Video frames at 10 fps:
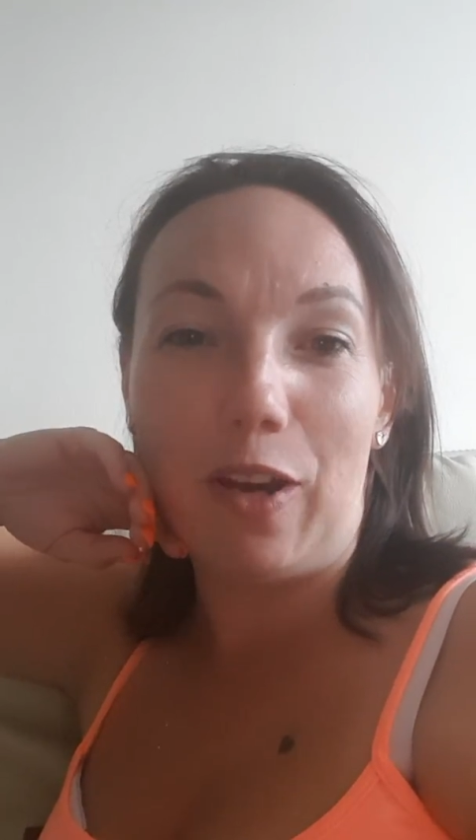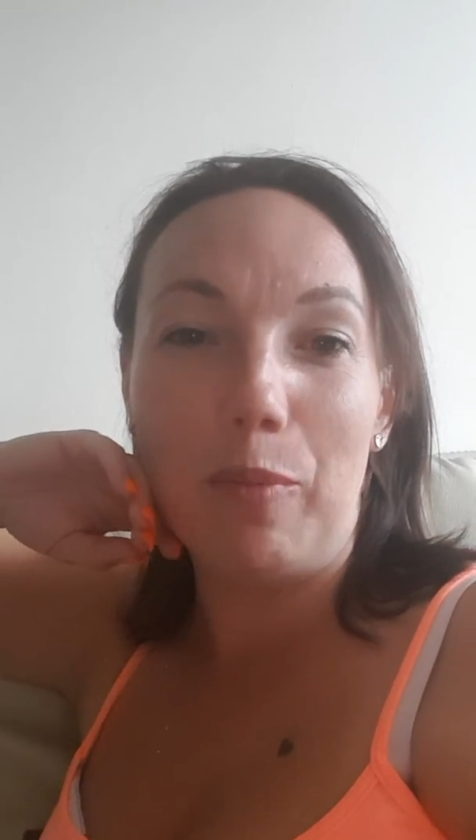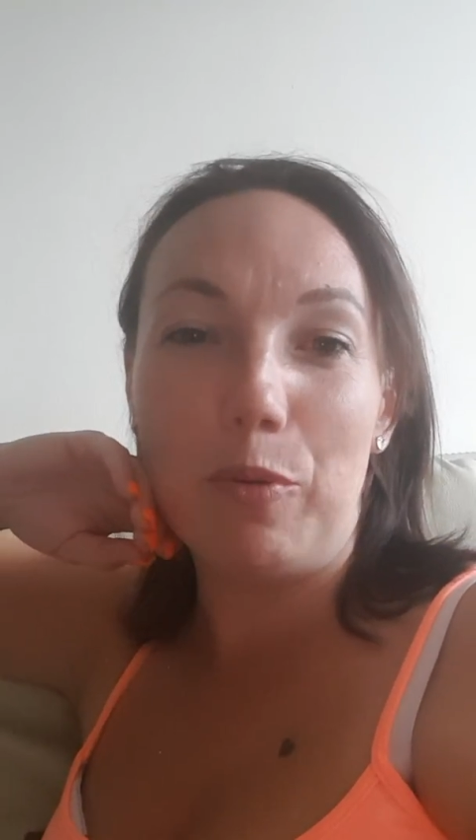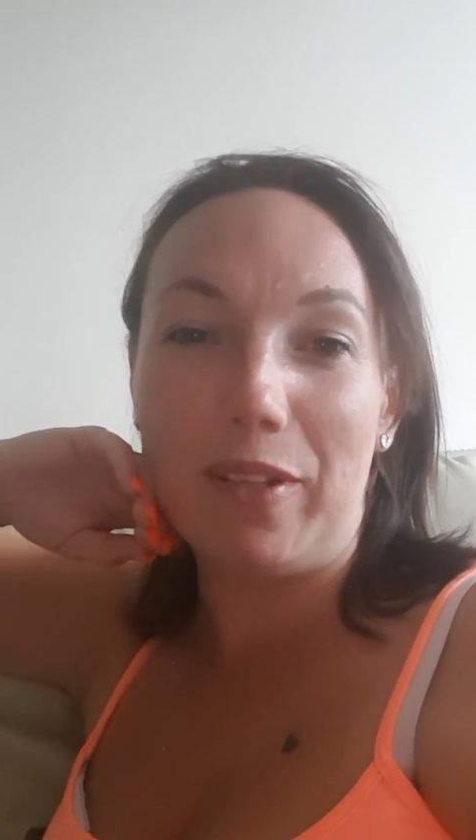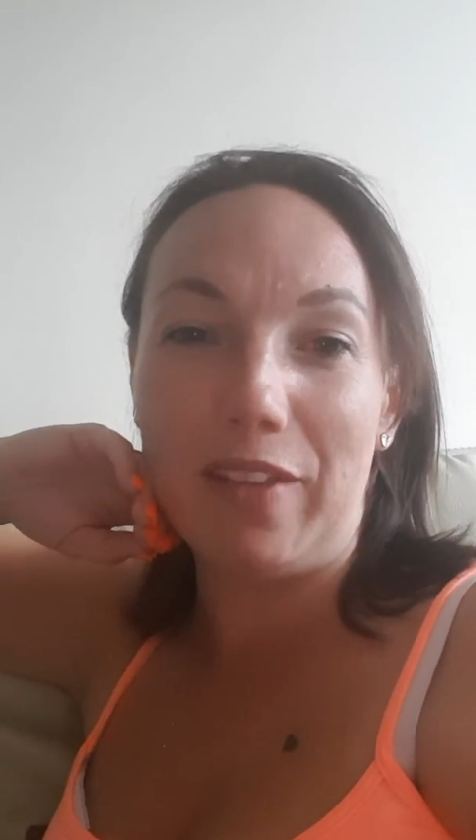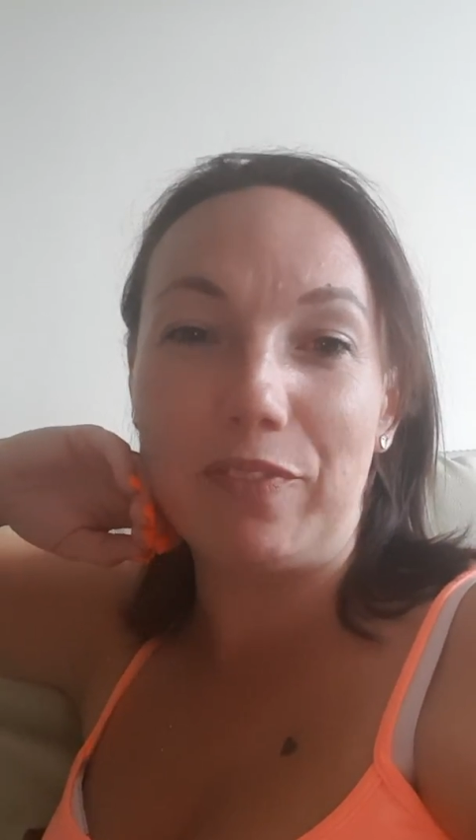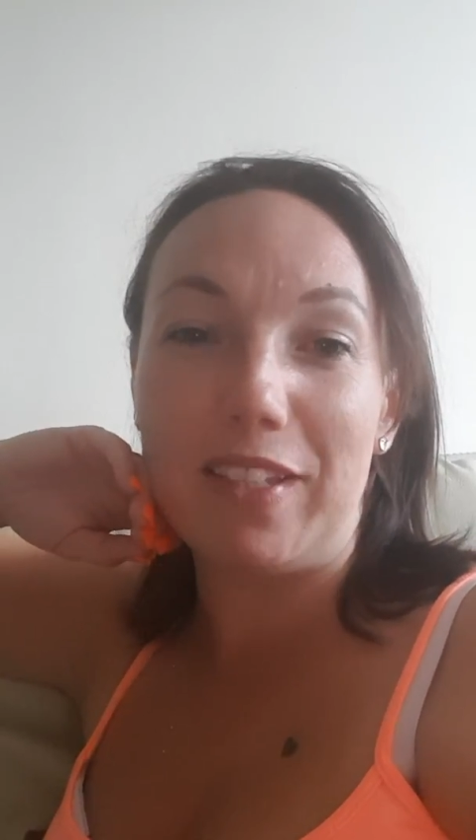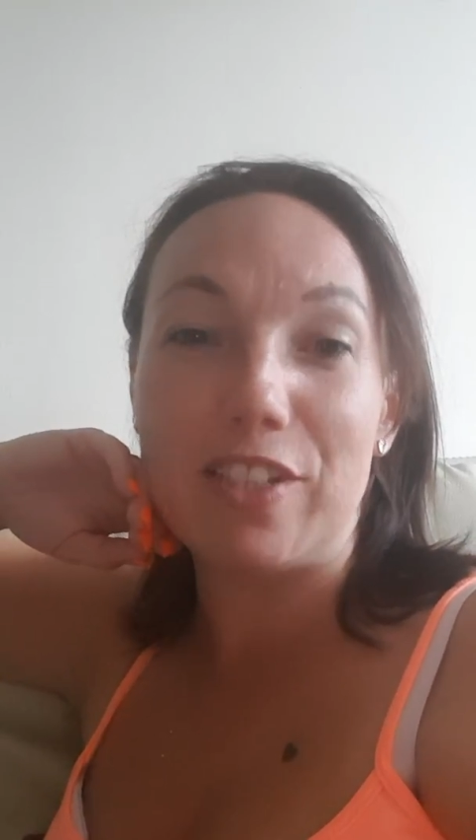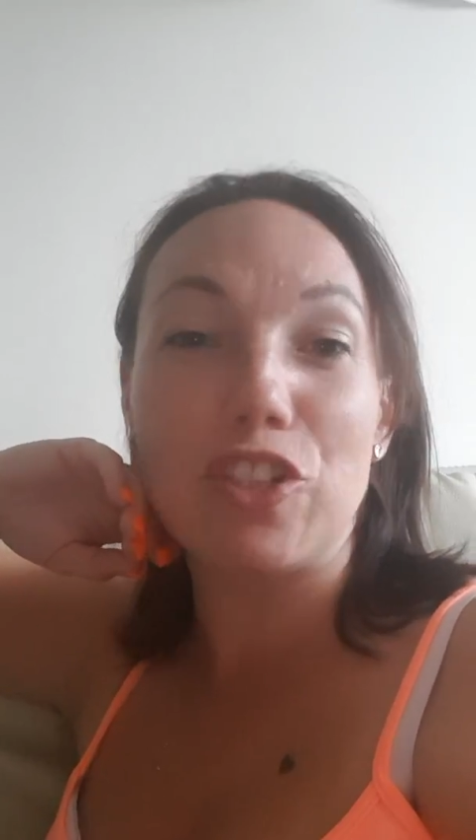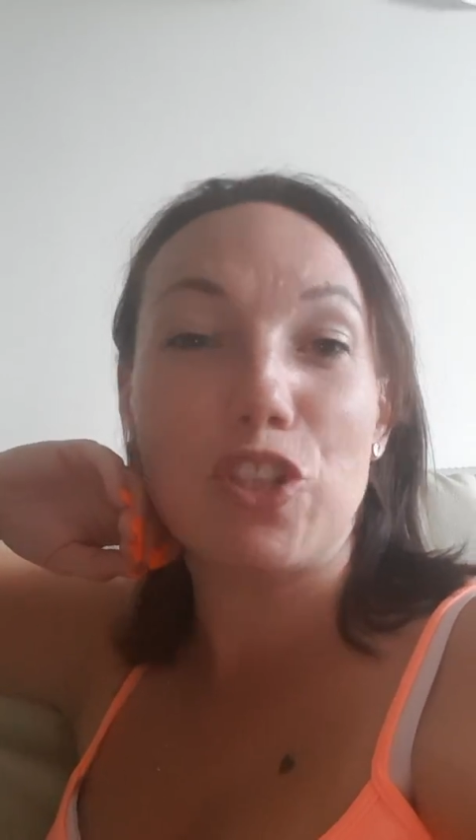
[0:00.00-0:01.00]
I will give
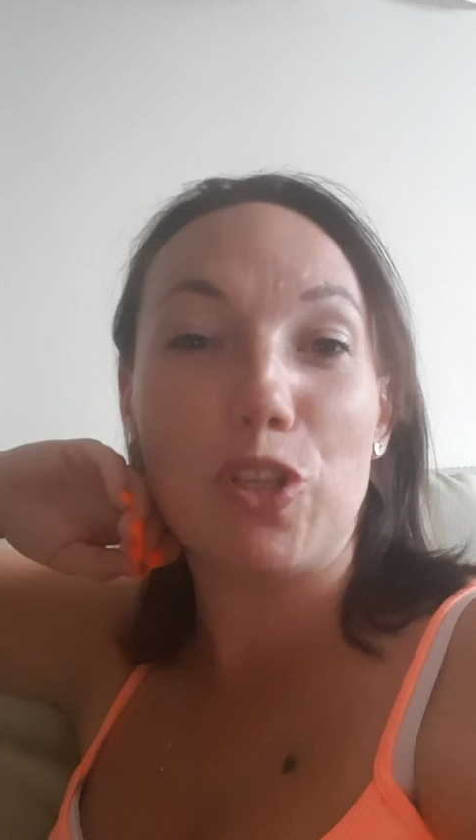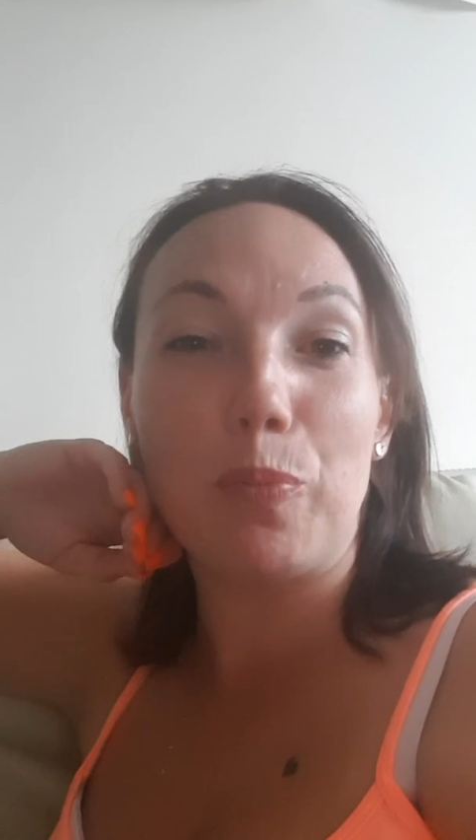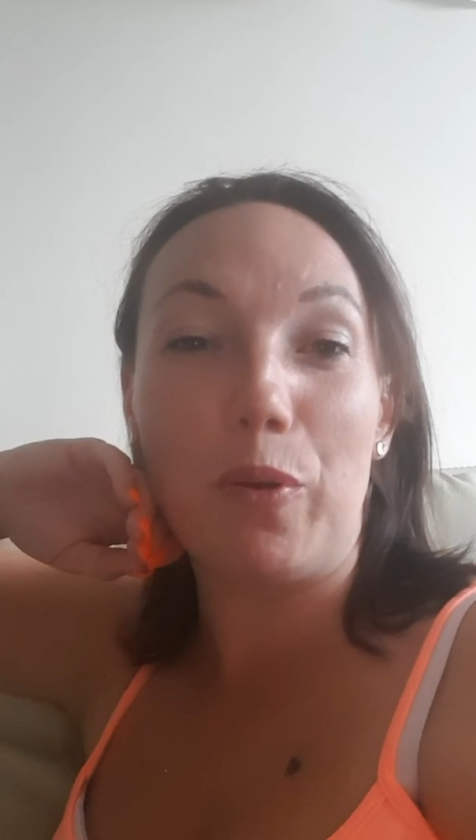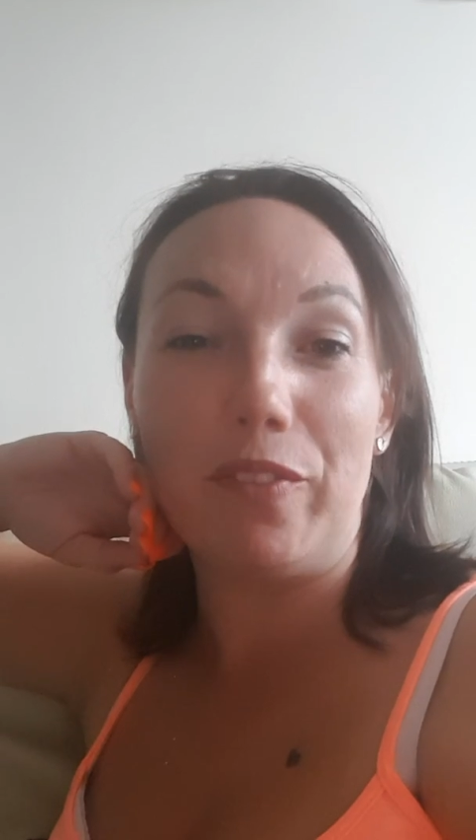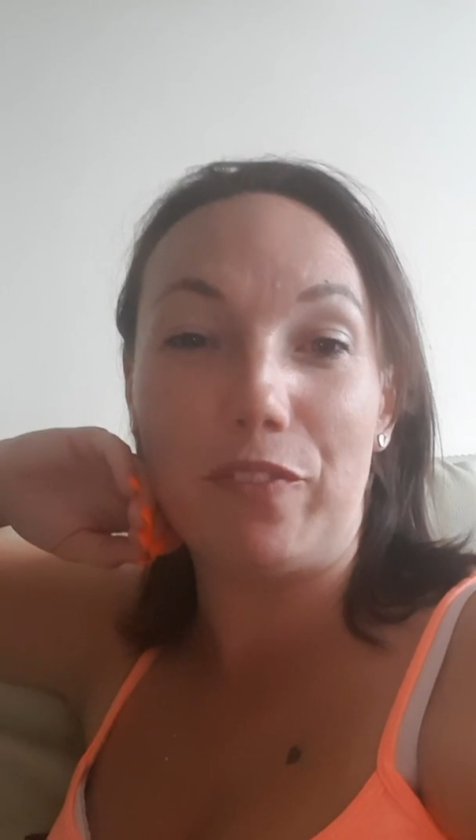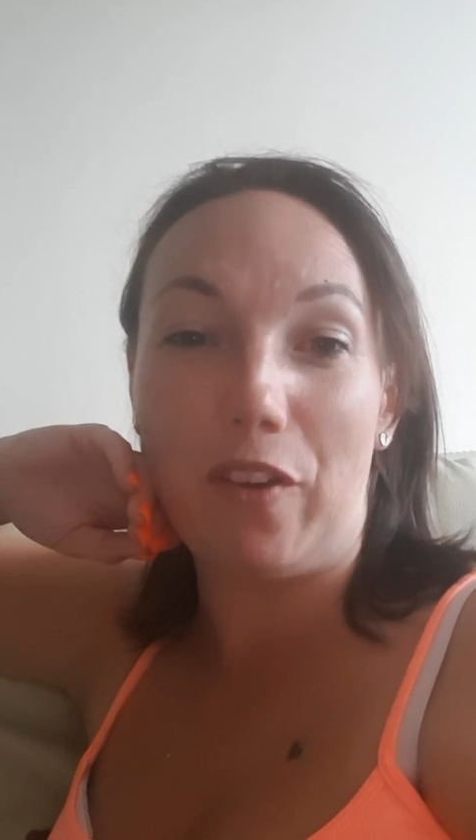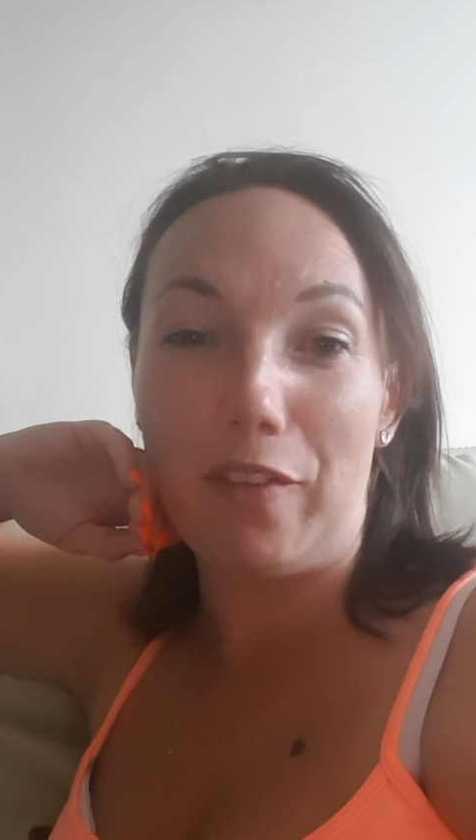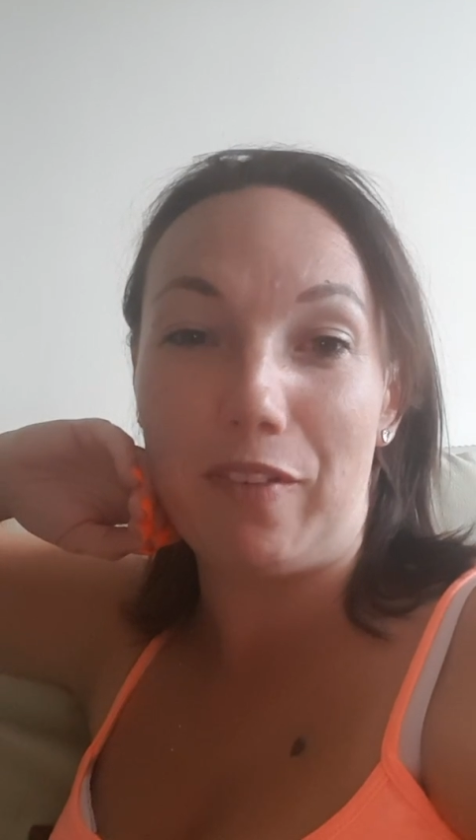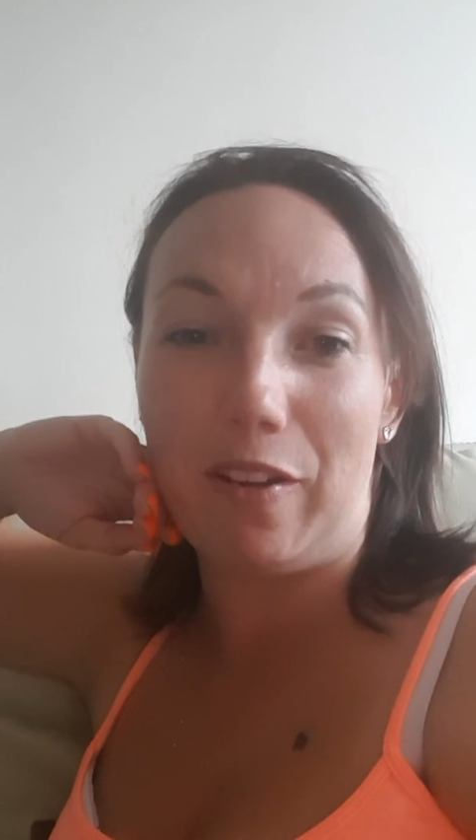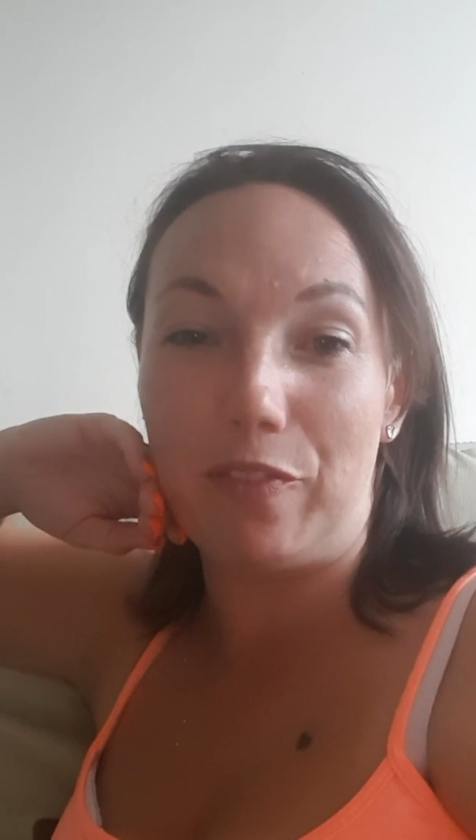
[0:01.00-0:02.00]
this a
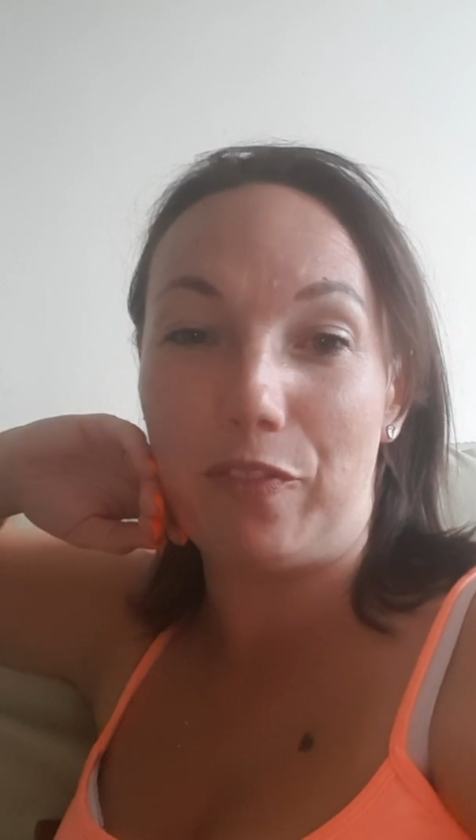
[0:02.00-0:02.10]
2.5 out of